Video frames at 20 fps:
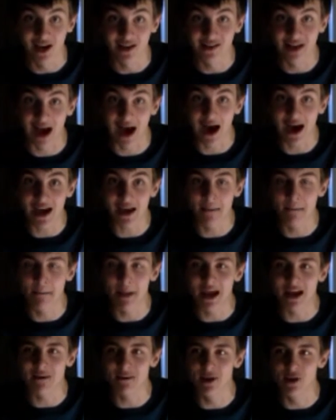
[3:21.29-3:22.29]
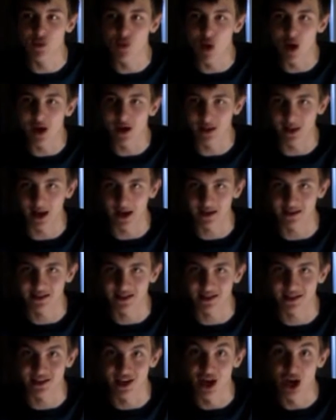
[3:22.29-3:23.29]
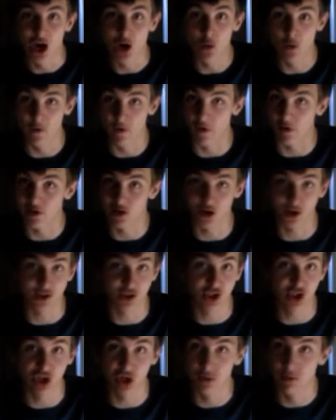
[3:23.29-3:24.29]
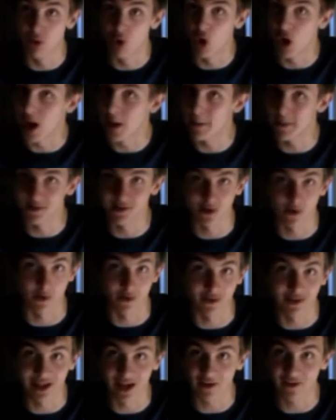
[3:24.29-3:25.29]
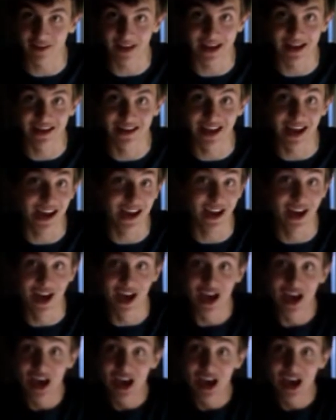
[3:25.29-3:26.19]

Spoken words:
that it made me realise that we've only got two more episodes left and then